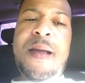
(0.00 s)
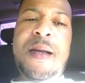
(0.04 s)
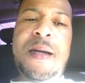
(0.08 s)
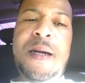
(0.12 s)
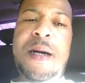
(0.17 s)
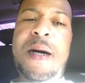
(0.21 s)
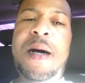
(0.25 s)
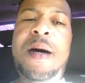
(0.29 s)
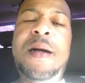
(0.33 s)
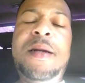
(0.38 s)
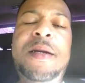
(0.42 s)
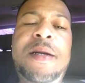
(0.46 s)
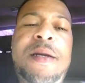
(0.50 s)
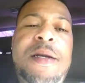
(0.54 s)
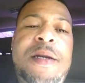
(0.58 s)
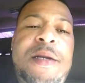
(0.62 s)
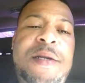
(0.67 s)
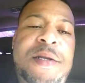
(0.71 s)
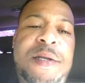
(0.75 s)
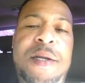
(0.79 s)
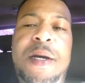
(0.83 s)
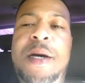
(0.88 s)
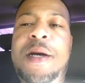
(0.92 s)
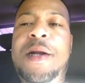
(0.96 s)
All
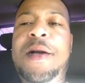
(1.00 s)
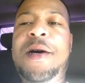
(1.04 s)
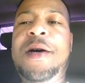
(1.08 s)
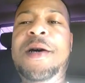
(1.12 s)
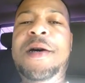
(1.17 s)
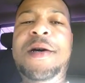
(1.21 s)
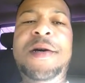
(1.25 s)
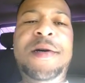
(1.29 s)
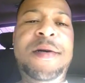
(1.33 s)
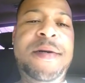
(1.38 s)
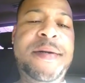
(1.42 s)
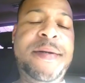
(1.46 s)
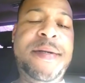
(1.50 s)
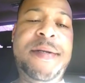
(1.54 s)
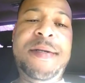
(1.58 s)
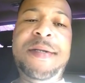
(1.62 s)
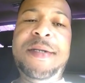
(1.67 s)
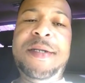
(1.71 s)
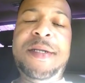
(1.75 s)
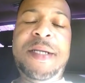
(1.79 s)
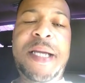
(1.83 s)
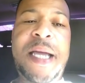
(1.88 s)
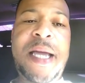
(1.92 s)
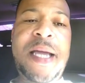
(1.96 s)
this,
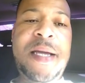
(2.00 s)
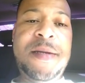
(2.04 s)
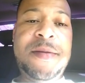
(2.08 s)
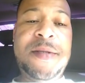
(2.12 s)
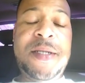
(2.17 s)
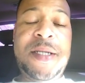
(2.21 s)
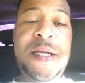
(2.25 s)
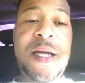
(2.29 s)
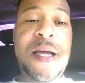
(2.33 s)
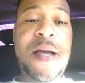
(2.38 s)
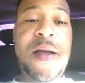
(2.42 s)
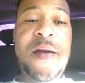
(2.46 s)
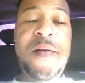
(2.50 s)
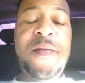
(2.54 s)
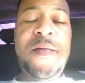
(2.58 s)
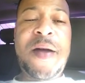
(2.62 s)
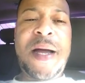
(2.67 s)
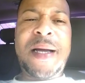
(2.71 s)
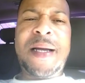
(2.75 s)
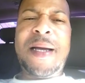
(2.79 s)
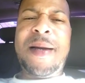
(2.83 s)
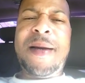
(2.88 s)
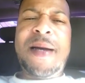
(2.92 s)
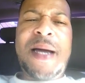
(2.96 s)
the same stuff.
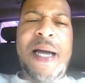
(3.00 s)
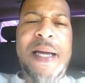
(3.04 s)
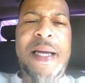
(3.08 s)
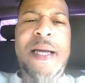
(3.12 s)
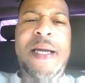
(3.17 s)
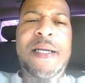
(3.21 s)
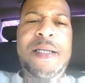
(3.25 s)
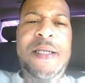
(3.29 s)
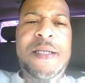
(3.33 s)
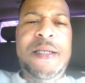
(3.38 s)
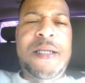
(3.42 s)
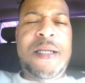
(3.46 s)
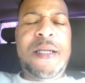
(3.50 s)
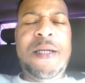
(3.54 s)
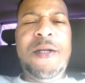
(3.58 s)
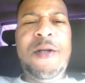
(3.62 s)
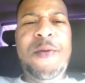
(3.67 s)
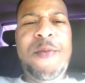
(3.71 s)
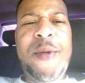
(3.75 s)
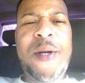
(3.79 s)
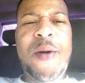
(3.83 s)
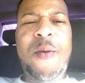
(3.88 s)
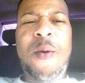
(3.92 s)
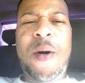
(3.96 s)
I guess it's a
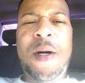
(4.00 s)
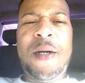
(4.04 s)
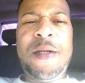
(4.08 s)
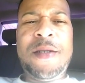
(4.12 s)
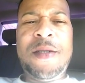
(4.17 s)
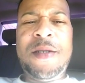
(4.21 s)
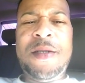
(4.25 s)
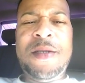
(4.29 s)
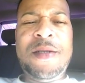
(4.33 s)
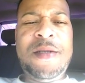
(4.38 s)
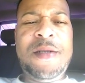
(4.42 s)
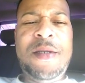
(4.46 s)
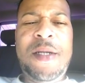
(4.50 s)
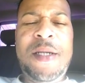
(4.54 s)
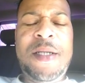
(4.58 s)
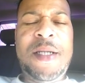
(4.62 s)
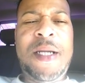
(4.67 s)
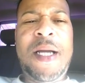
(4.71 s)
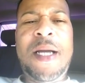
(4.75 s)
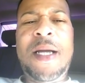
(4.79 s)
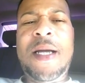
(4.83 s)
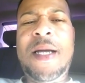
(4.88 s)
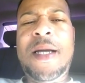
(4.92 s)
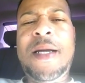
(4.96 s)
little bit worse this
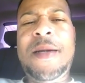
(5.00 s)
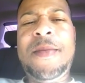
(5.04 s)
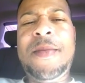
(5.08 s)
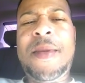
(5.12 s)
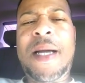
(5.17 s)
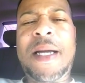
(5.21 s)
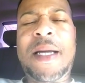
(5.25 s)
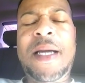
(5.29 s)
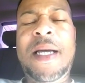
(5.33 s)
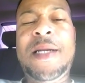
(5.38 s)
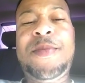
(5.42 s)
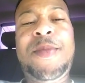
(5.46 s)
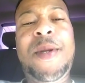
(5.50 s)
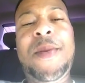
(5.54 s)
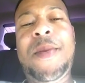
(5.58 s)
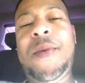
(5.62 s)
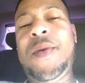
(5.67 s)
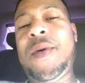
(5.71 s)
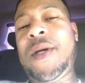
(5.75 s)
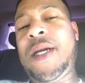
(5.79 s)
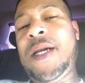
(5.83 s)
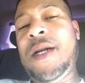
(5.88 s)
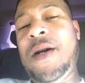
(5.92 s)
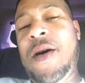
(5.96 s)
time. I guess
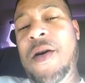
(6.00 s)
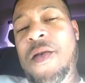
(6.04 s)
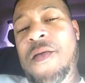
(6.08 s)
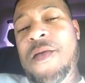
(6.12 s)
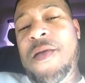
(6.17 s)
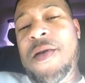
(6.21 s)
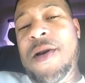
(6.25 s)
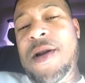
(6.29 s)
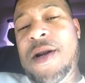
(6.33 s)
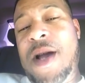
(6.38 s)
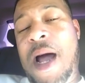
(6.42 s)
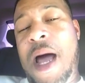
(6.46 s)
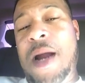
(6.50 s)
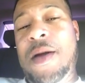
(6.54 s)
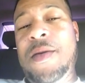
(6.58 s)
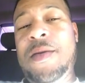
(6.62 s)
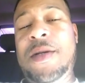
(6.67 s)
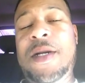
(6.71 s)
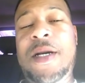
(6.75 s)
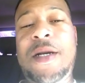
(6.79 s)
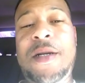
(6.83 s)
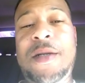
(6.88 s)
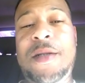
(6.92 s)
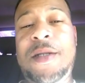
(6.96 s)
people will get over it. I
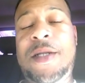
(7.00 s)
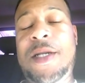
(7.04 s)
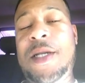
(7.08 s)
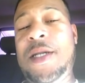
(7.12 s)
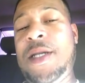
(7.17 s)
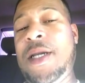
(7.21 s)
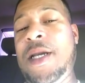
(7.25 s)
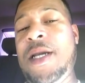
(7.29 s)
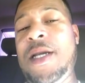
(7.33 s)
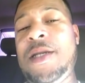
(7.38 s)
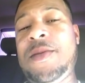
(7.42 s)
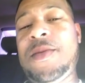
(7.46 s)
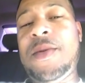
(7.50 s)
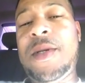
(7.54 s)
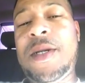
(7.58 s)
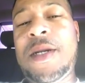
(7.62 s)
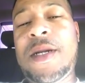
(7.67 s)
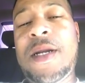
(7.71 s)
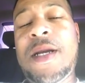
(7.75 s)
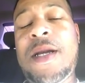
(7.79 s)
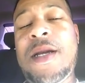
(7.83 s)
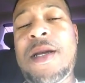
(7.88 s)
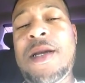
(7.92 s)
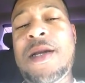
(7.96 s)
don't know. It just is what
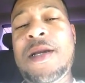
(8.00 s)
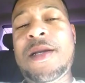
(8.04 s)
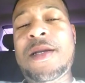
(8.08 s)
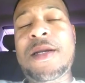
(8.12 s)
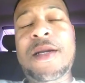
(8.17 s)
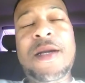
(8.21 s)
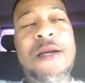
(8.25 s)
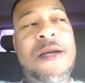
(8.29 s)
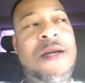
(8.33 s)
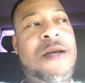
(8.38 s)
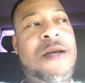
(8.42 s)
it is.